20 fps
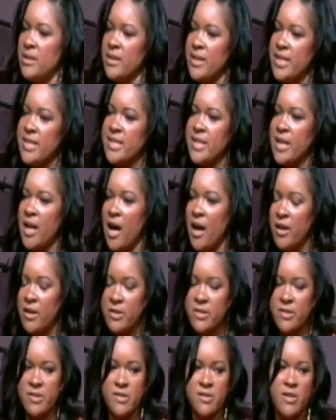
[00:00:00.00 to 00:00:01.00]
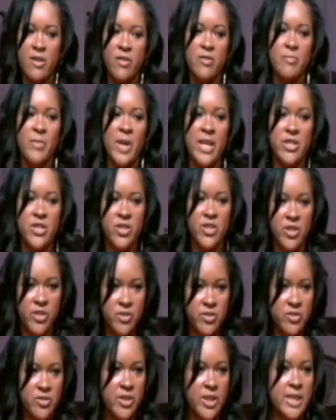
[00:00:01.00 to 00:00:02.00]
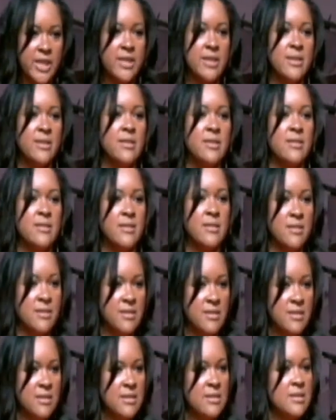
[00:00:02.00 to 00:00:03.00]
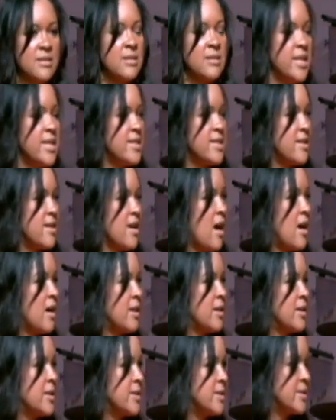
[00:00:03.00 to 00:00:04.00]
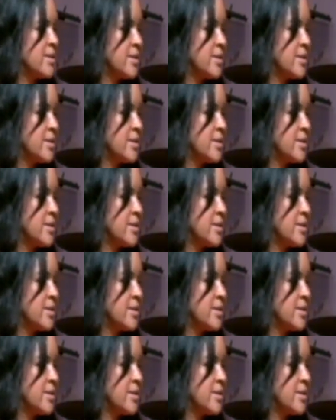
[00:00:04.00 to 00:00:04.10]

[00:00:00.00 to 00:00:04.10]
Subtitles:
It's an honor to serve my children. It's an honor.